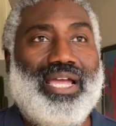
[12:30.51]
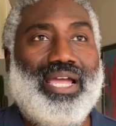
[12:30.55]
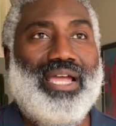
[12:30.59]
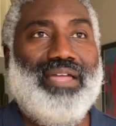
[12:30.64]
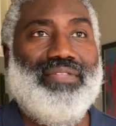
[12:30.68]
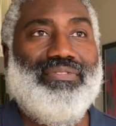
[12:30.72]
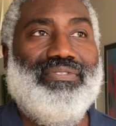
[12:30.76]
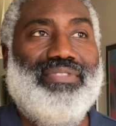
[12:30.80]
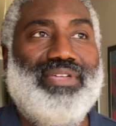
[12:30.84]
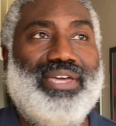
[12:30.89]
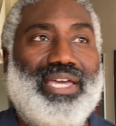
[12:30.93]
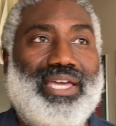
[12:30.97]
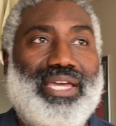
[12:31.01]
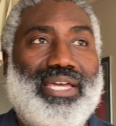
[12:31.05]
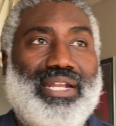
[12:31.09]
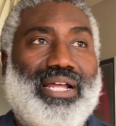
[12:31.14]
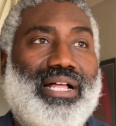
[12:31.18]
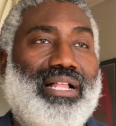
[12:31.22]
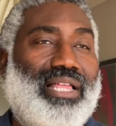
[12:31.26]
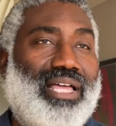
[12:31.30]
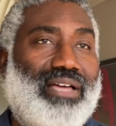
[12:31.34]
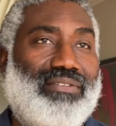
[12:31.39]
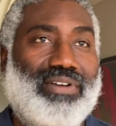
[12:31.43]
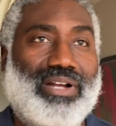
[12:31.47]
And then
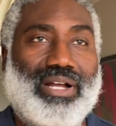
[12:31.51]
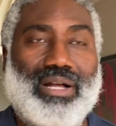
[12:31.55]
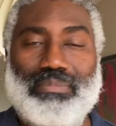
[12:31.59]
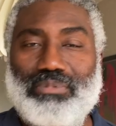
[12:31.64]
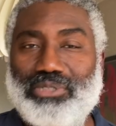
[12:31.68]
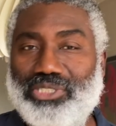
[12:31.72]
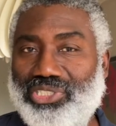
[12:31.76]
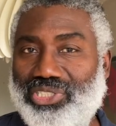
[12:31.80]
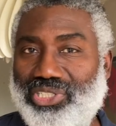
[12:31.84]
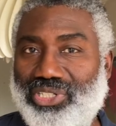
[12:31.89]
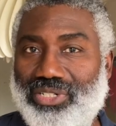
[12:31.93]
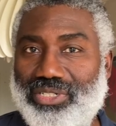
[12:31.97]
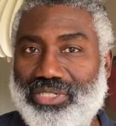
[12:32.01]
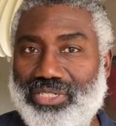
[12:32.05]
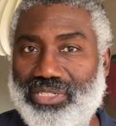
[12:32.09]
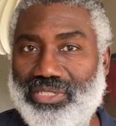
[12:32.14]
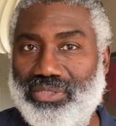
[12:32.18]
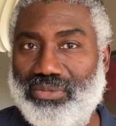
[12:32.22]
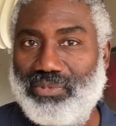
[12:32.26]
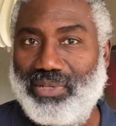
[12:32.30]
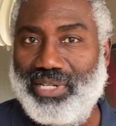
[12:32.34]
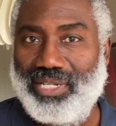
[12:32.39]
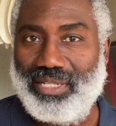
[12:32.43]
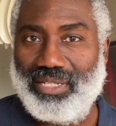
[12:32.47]
I'll have a couple shirts
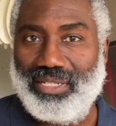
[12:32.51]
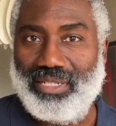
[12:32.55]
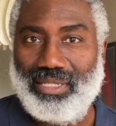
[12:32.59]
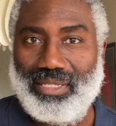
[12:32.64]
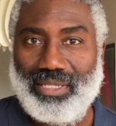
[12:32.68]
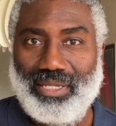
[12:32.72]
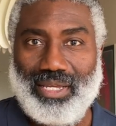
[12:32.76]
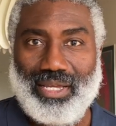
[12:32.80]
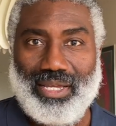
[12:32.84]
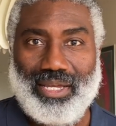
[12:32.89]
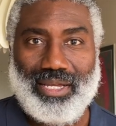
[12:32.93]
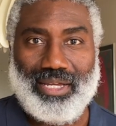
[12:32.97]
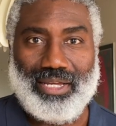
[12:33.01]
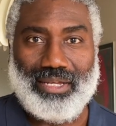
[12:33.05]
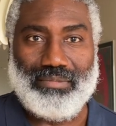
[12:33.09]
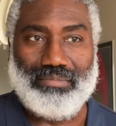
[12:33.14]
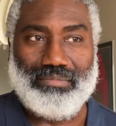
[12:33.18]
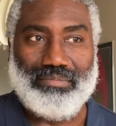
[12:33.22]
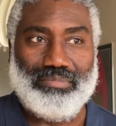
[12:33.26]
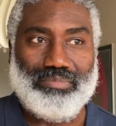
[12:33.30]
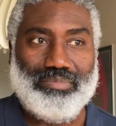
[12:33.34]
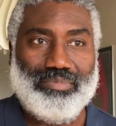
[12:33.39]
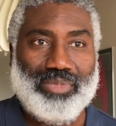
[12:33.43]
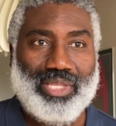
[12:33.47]
as
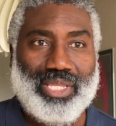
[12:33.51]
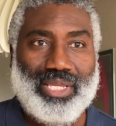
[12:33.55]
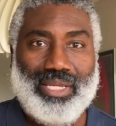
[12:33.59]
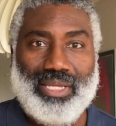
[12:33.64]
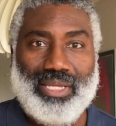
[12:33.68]
well.